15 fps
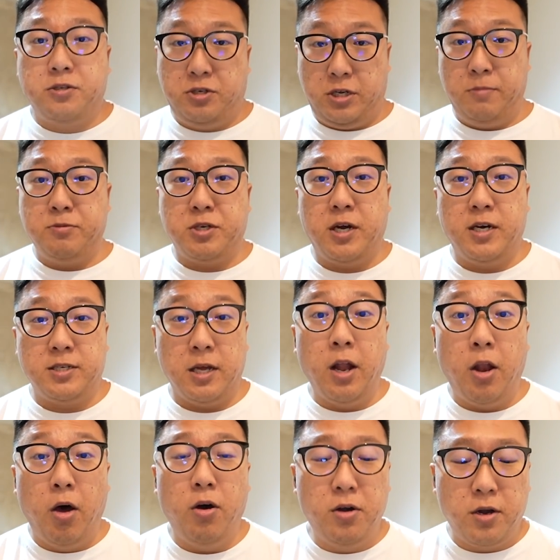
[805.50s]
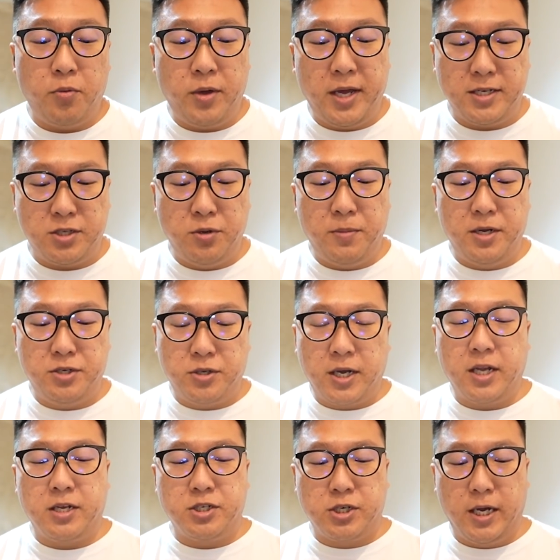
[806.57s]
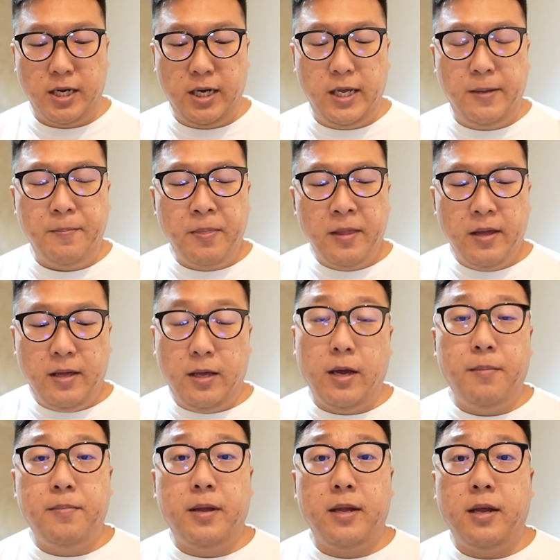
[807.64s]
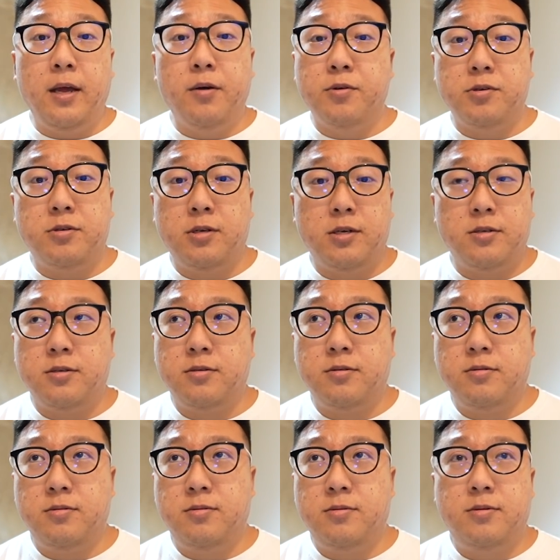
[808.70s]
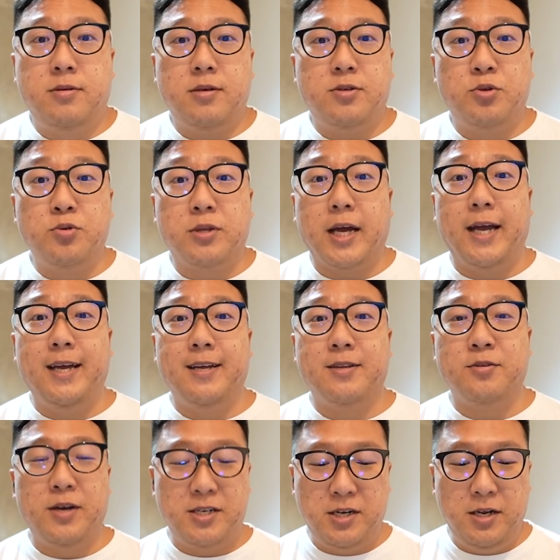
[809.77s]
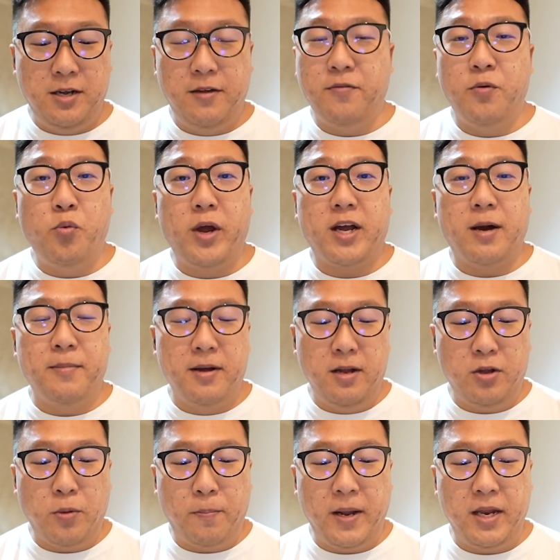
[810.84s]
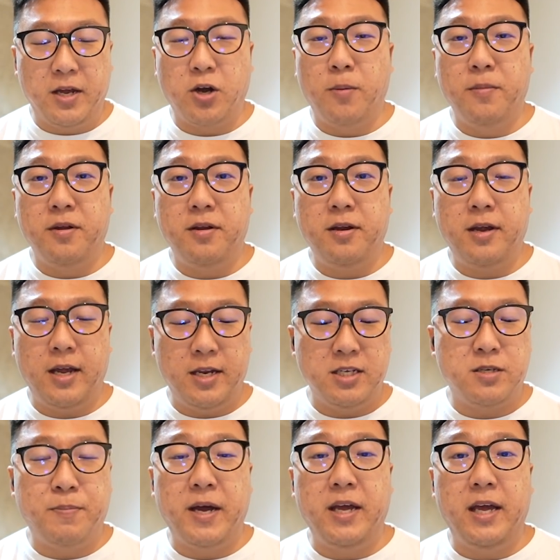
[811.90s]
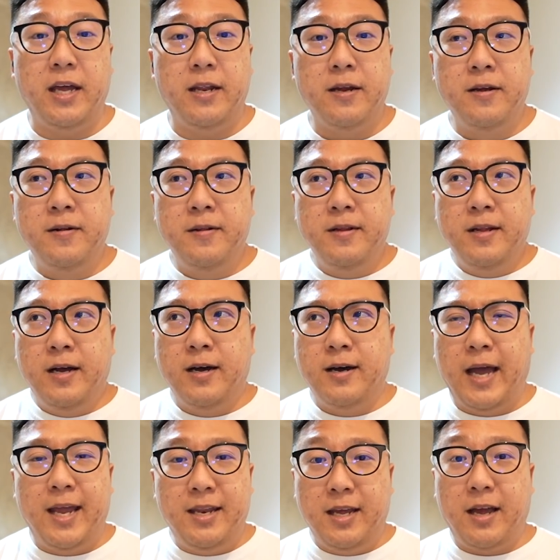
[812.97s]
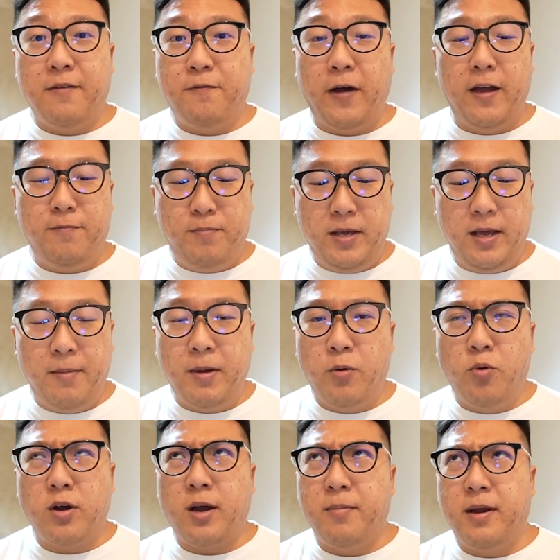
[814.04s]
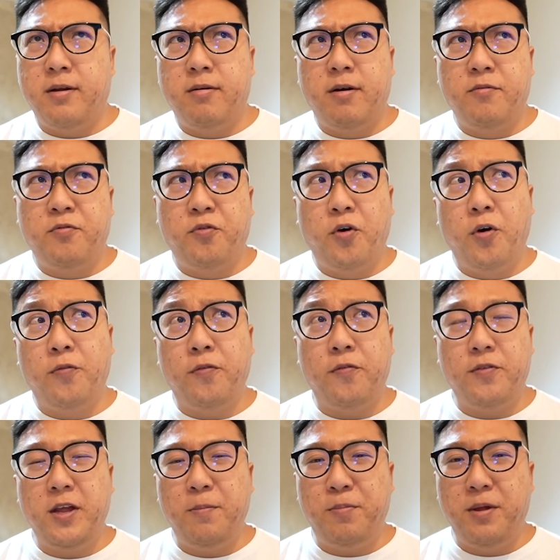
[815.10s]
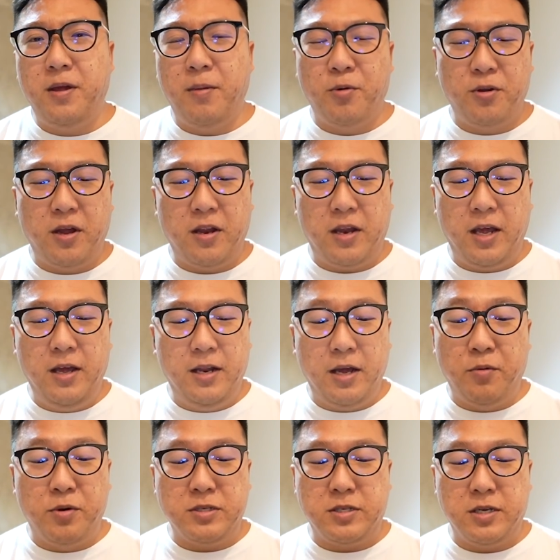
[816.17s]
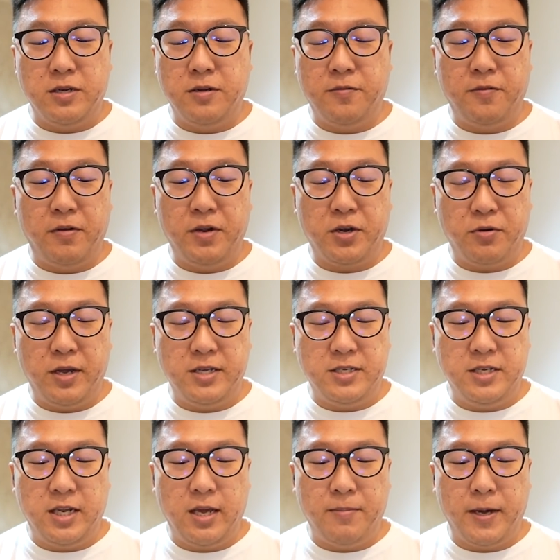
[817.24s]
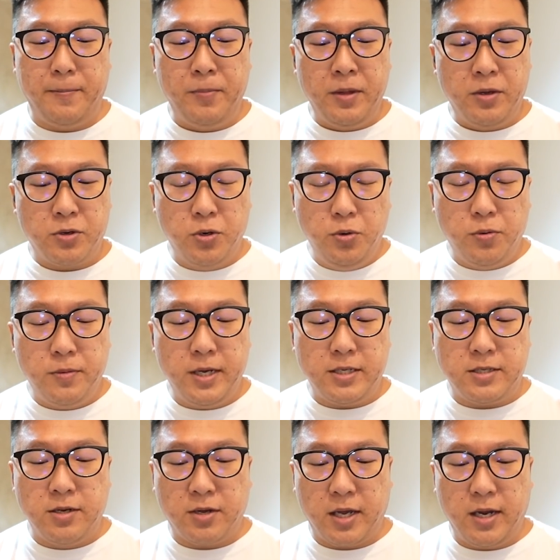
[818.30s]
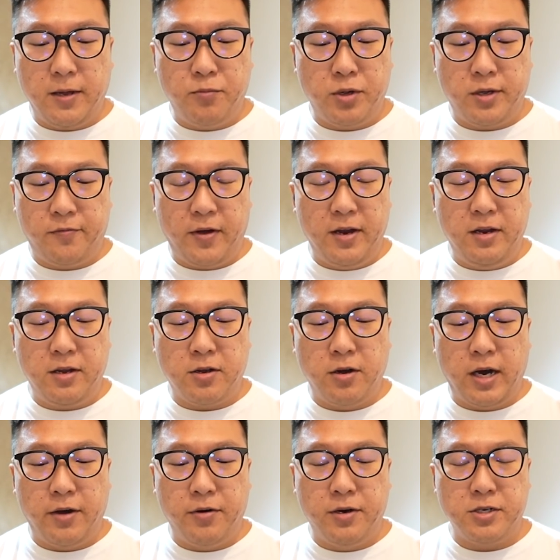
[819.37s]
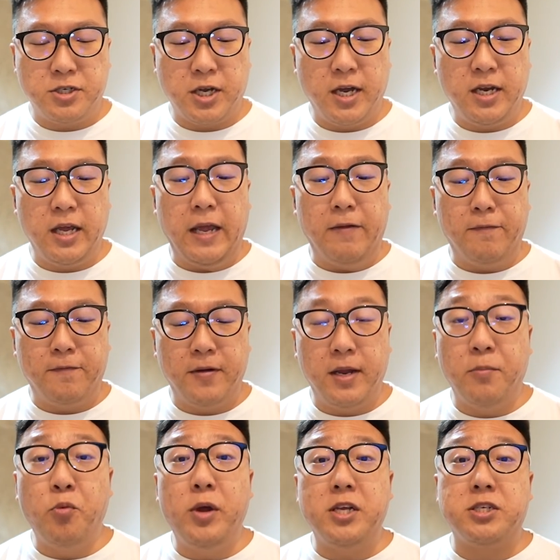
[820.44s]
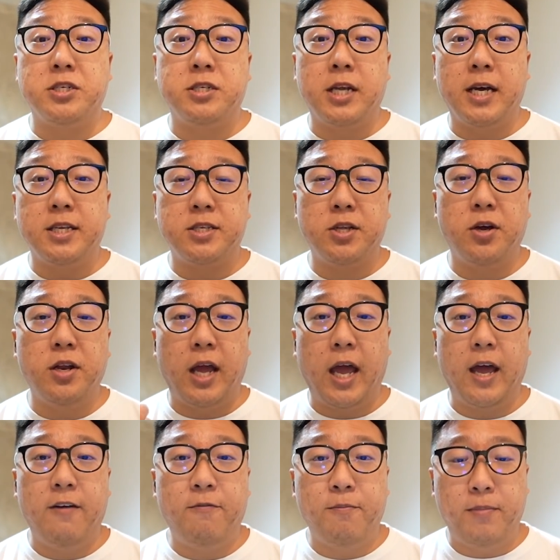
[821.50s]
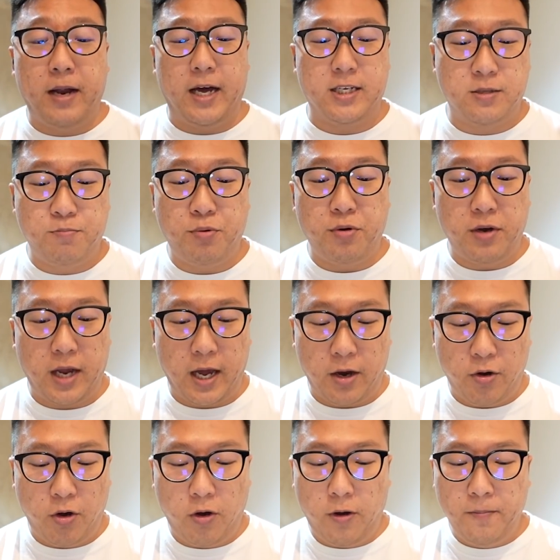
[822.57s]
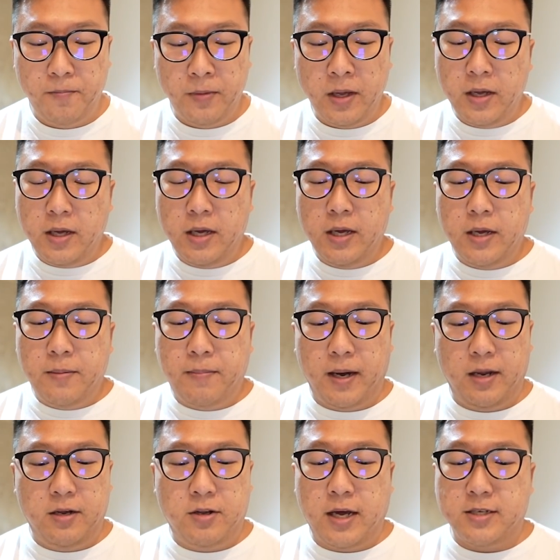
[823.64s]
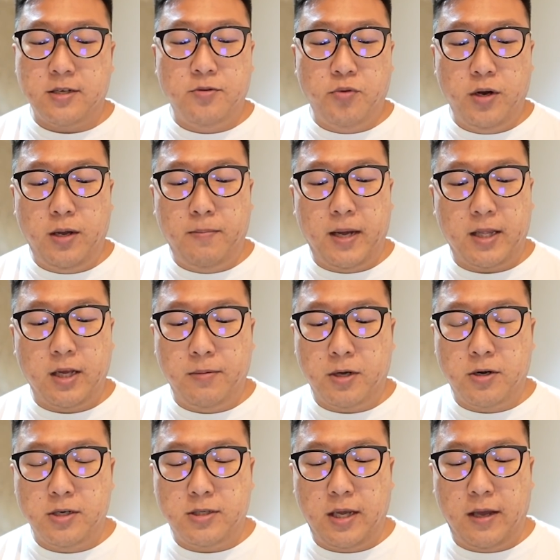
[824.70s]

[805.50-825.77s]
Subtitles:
Chimchars along the way, I still managed to get the shiny. Yep, that day I was just too tired to actually even wake up early to play the Community Day, despite it ending at 5 PM. I woke up at around 4:50 PM on that day. That was a very crazy day, but cool. Let's look at it. We finally got our shiny Infinite, which does not have Blast Burn at all, but it doesn't really matter because